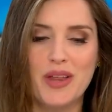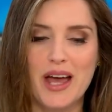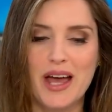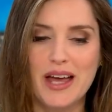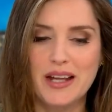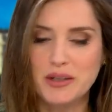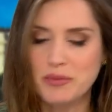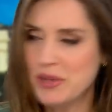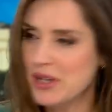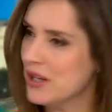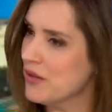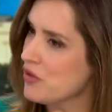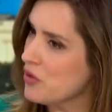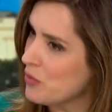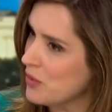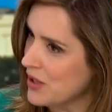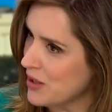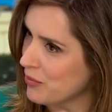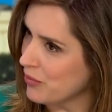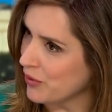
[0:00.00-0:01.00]
Enemy of the
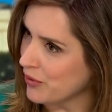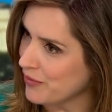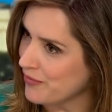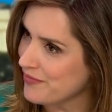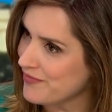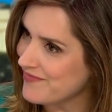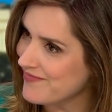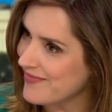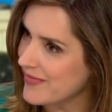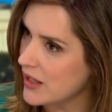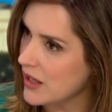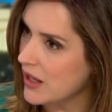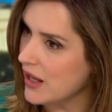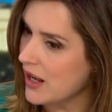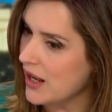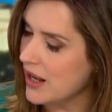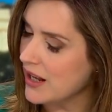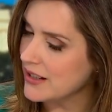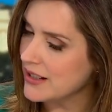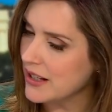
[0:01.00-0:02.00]
people.
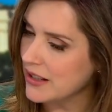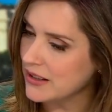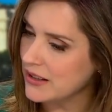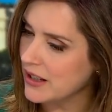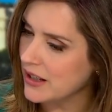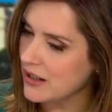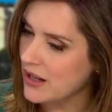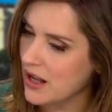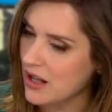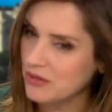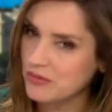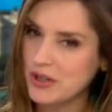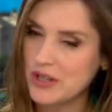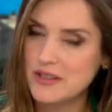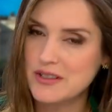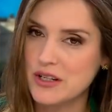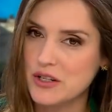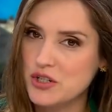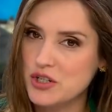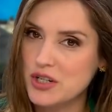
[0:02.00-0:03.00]
Kellyanne Conway
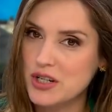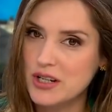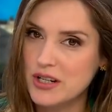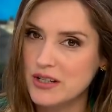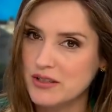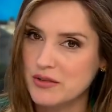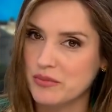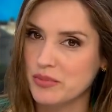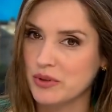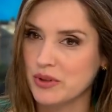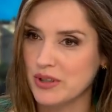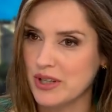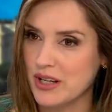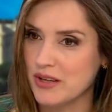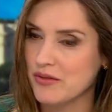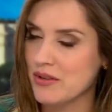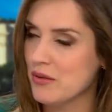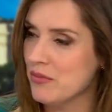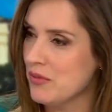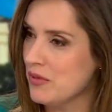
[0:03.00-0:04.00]
said she doesn't
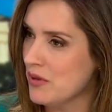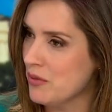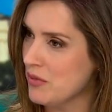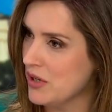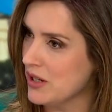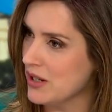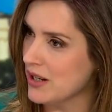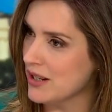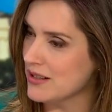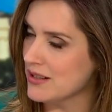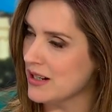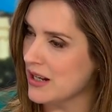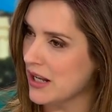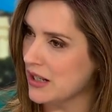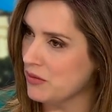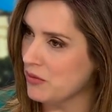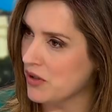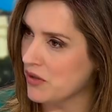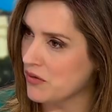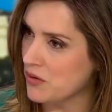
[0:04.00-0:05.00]
believe that the media is an
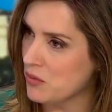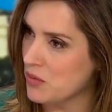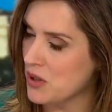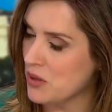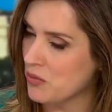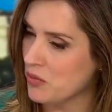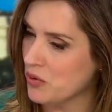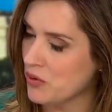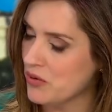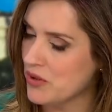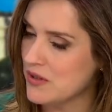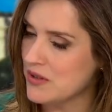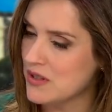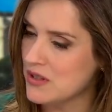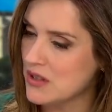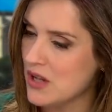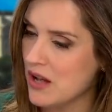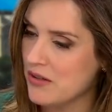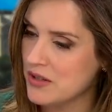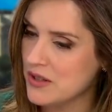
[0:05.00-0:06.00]
enemy of the people. This
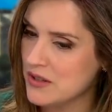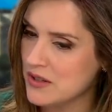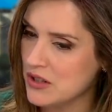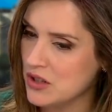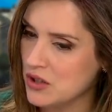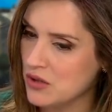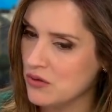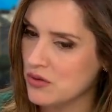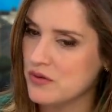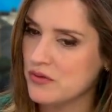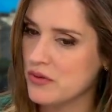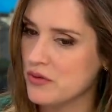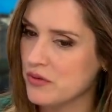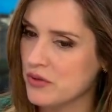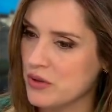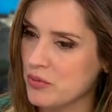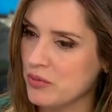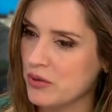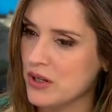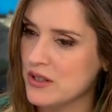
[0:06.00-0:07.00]
is obviously useful
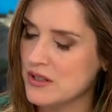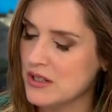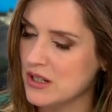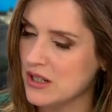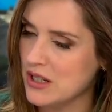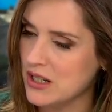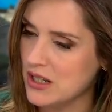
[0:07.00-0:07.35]
for the president.